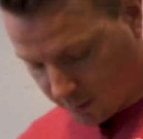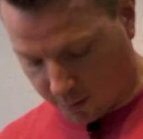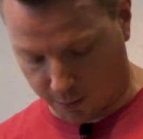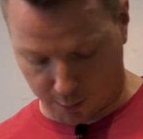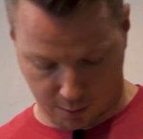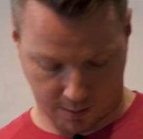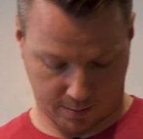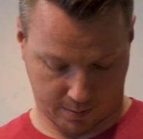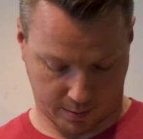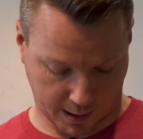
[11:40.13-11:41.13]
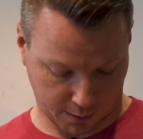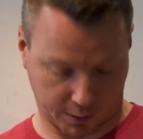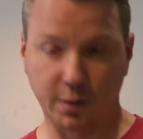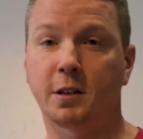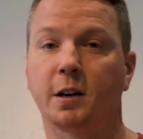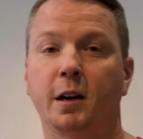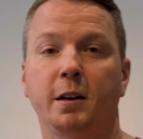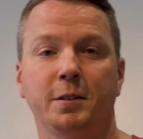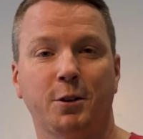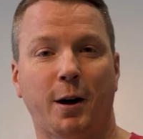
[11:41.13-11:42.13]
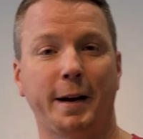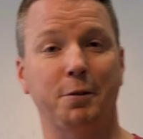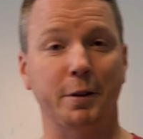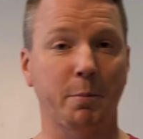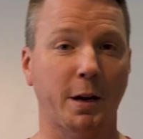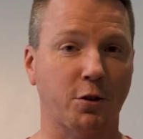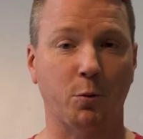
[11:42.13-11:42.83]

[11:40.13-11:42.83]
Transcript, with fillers: go. That looks good. So I Only Measure